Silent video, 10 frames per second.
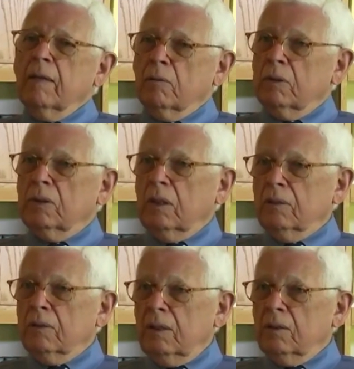
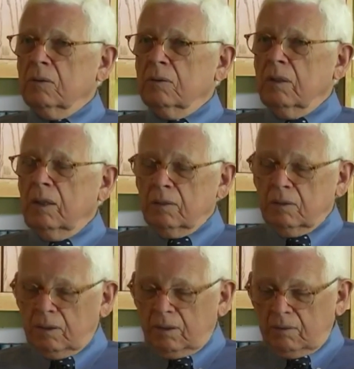result as
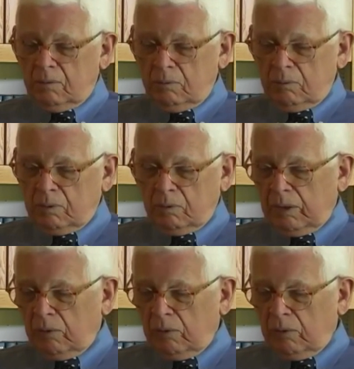we